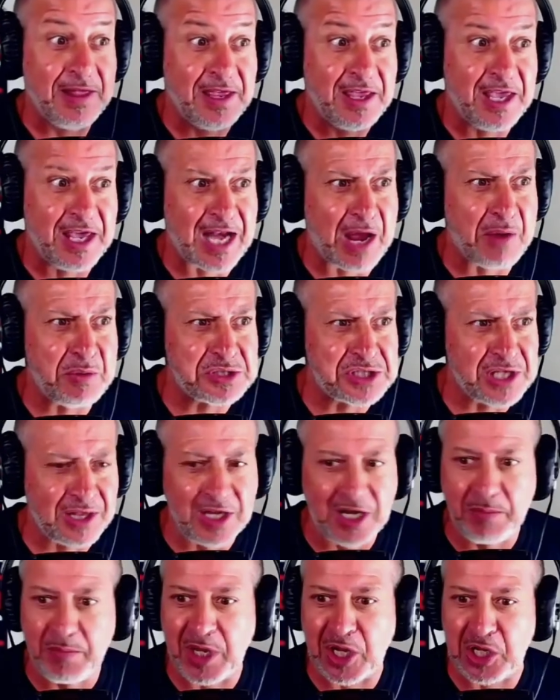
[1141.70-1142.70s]
And I was a
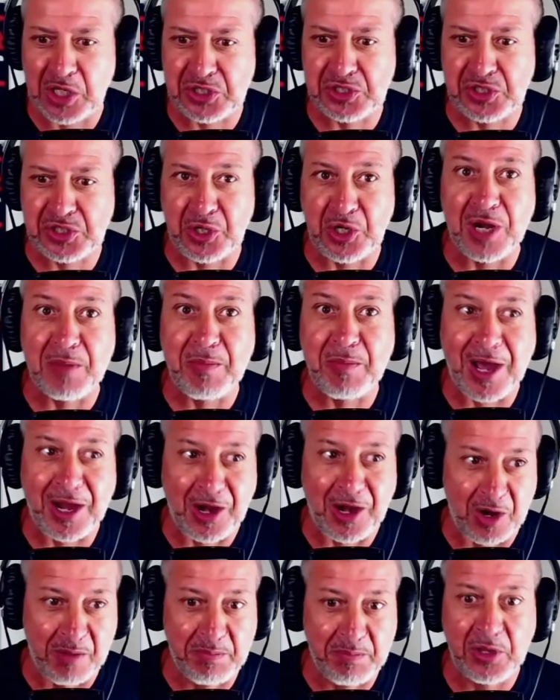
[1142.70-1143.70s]
little bit concerned about
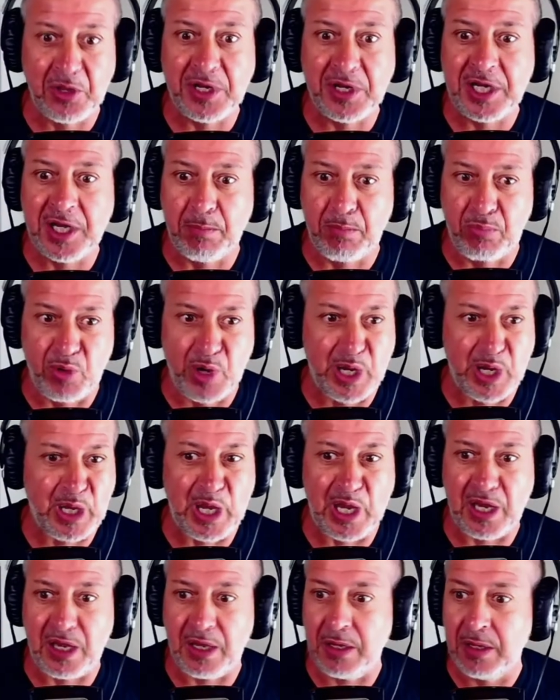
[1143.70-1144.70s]
our ability to bring
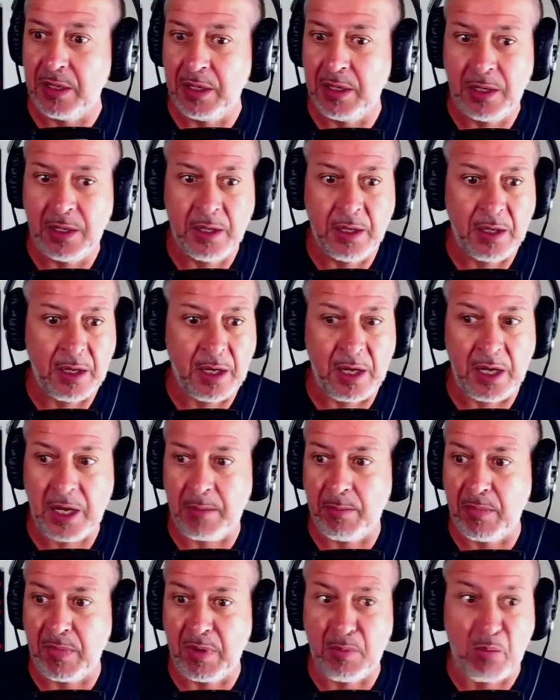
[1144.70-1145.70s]
in
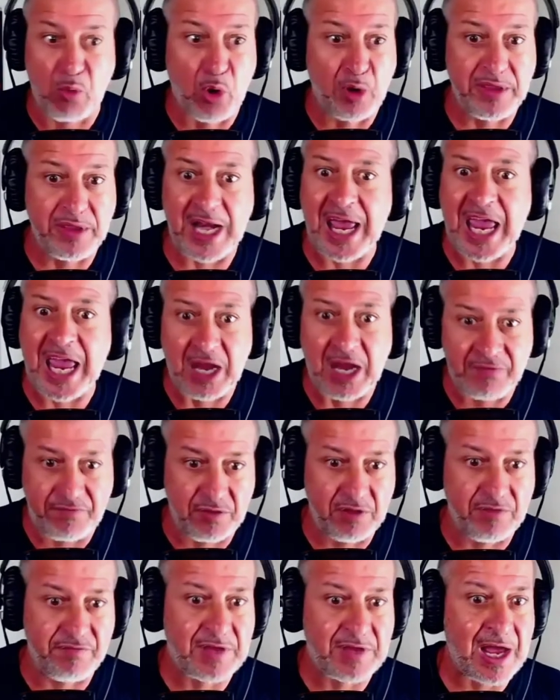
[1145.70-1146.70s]
more than a
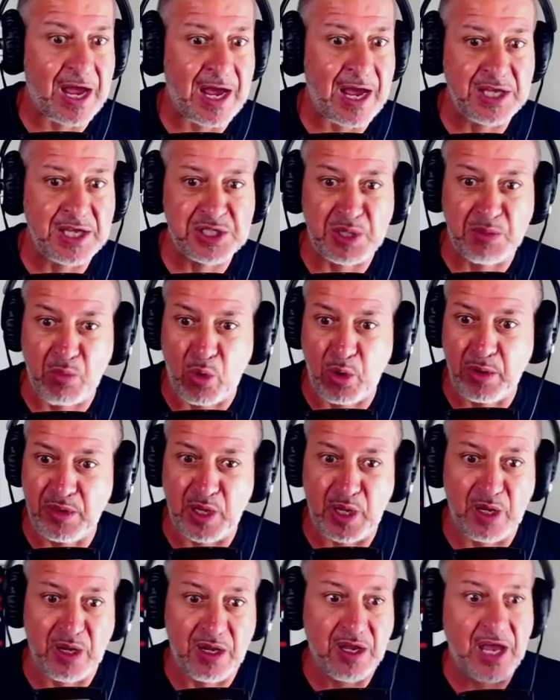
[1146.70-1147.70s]
handful of guys and more
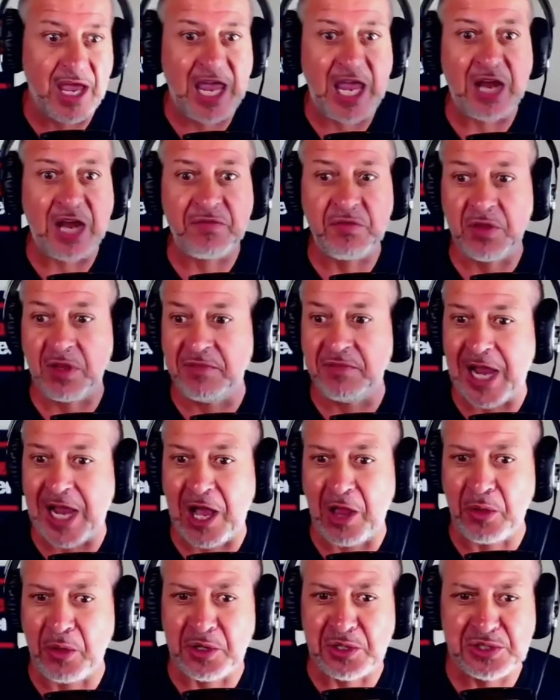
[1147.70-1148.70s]
than a handful of
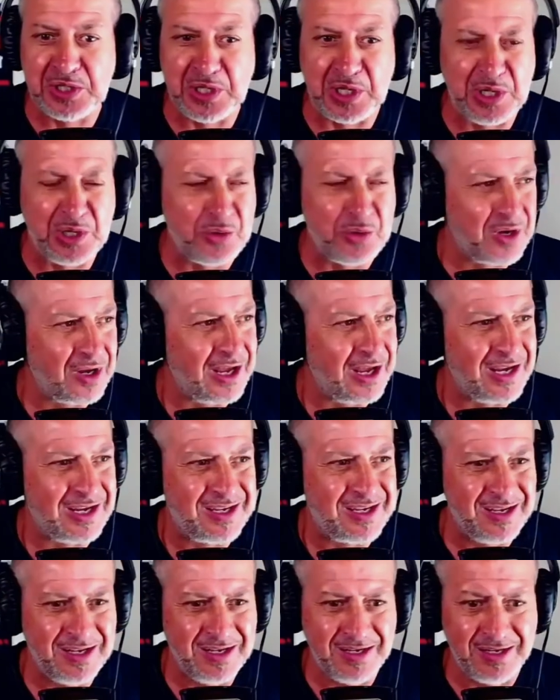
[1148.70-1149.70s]
dollars. And you were
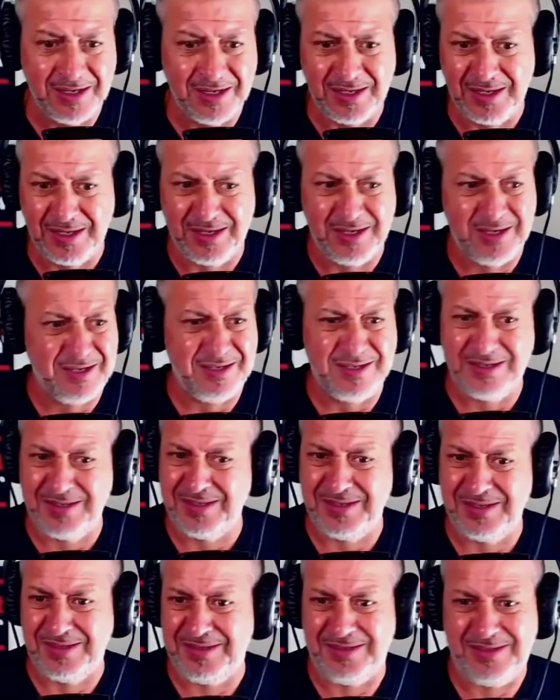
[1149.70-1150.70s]
like,
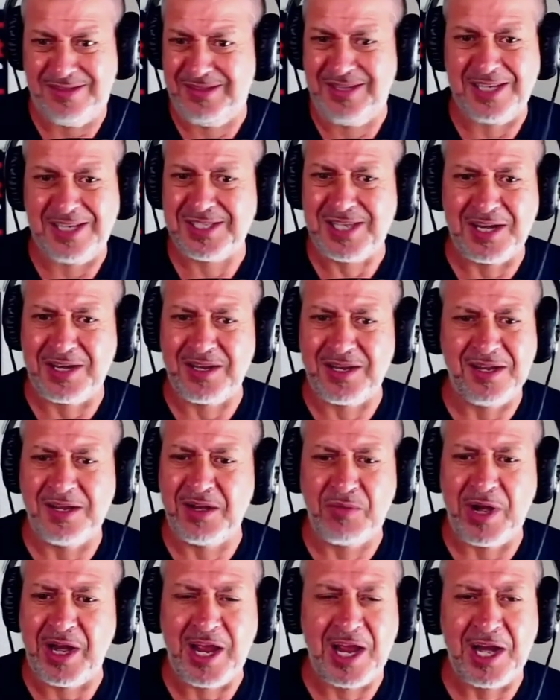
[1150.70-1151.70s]
that's not the
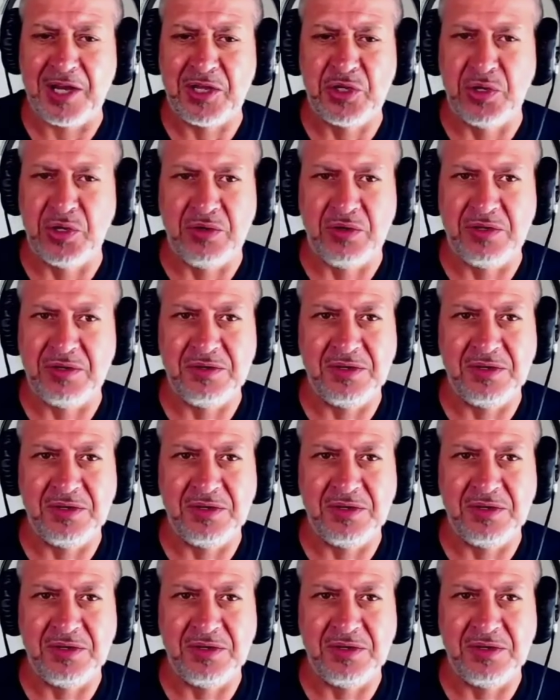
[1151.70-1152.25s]
right attitude.